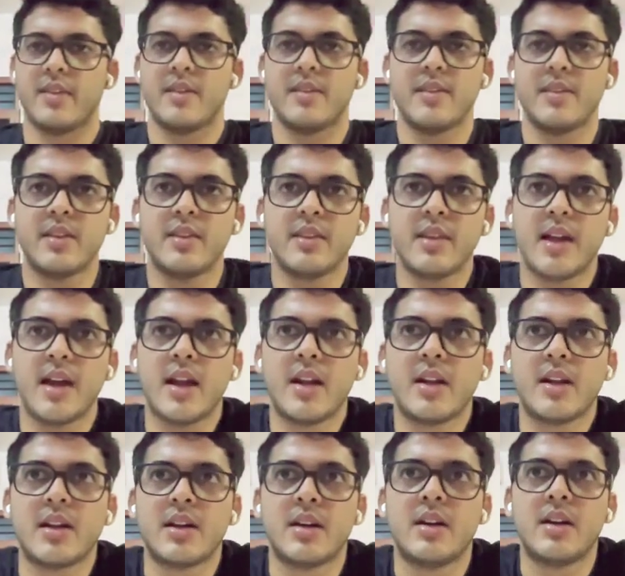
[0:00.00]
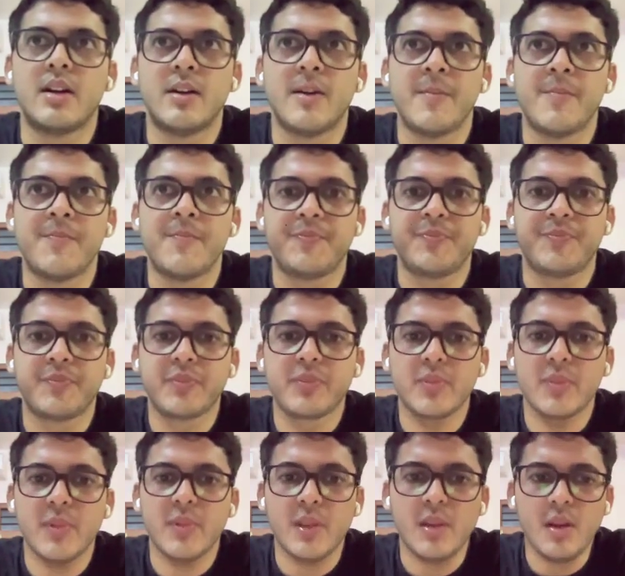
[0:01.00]
And other than that,
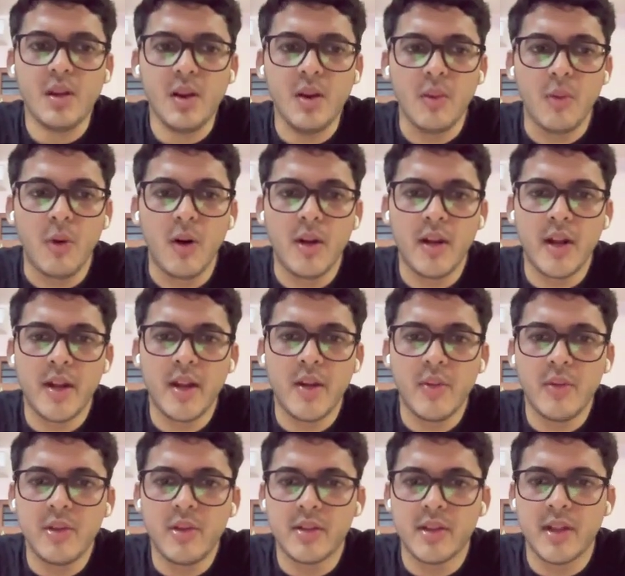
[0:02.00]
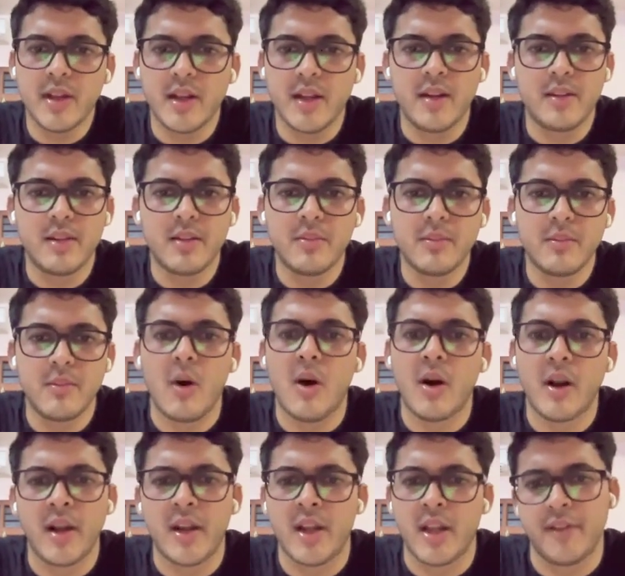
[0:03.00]
what I did was I did some
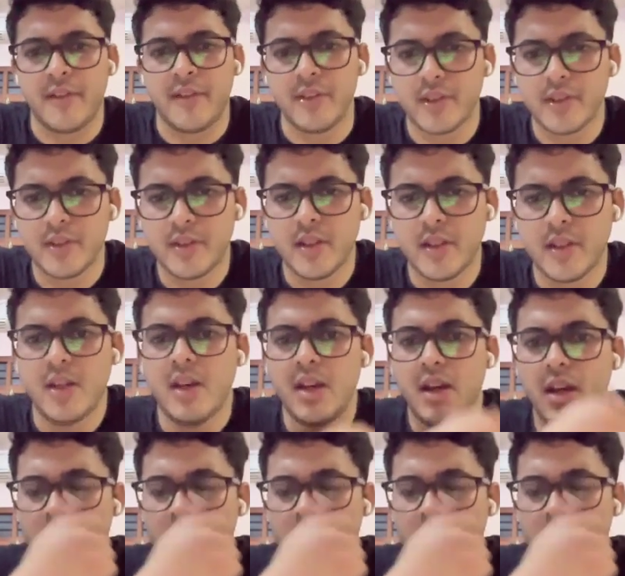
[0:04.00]
mock interviews.